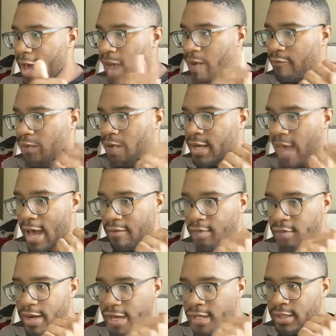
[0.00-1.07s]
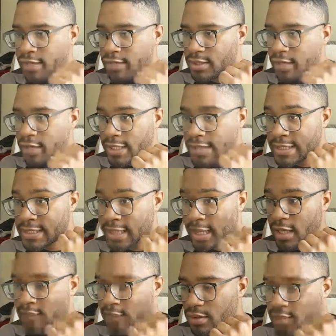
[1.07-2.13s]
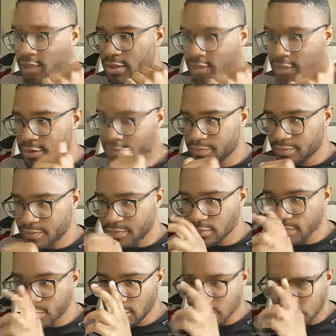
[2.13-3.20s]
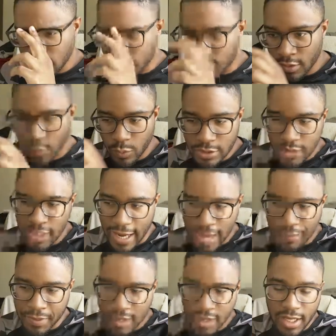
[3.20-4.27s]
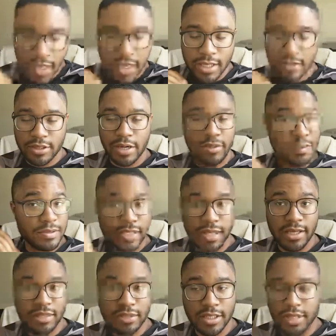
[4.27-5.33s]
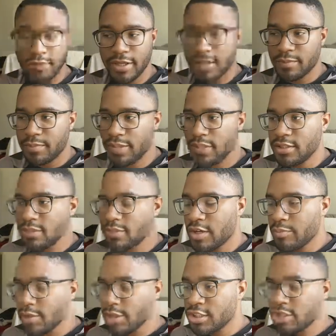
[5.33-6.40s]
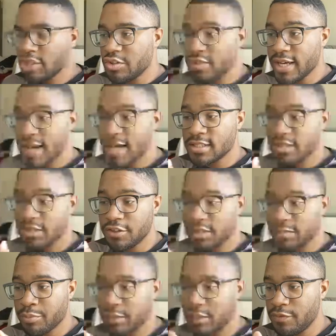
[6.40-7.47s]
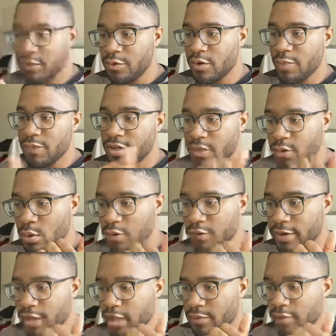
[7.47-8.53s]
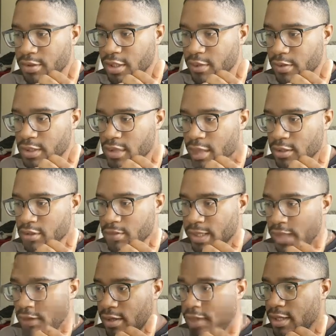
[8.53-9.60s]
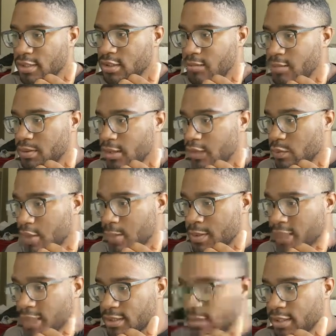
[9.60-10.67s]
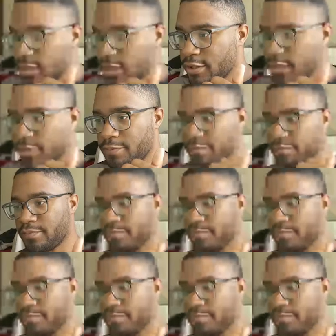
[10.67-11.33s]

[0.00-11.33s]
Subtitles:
After I click save on this, what's going to happen is that our website is going to be complete. So I'm going to show you guys another preview. I'm going to go over everything we talked about to put this website together.